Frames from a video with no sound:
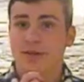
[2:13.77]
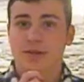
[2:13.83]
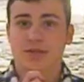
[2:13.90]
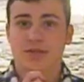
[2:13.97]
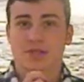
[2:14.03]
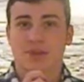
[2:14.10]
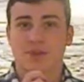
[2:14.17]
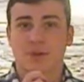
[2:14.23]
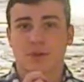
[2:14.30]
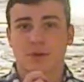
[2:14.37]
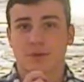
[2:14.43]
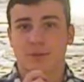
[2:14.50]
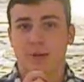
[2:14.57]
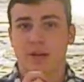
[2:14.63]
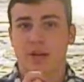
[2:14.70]
This is different
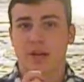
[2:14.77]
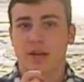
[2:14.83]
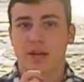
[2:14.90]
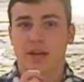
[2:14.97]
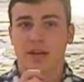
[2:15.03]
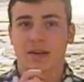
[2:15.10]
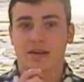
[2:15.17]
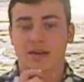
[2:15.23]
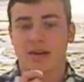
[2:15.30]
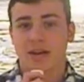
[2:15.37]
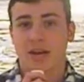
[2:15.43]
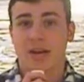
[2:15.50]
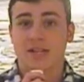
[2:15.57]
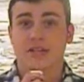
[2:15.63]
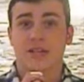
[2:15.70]
with PRK,
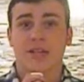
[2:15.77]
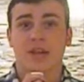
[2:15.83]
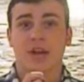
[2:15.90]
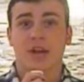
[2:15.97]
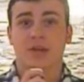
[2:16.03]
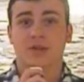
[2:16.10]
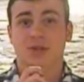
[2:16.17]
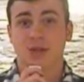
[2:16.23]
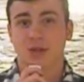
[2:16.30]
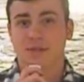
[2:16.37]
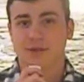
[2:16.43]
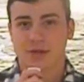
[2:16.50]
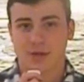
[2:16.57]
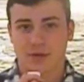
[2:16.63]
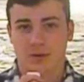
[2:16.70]
as the entire
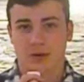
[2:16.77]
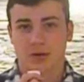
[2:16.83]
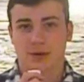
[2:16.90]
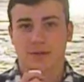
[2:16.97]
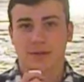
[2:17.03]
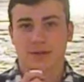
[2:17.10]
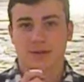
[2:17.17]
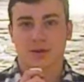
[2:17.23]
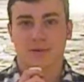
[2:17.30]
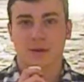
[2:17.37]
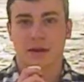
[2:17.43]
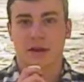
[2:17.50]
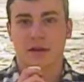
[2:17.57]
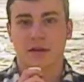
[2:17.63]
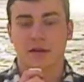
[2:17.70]
surface of the cornea must grow
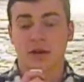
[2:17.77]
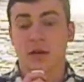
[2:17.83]
back.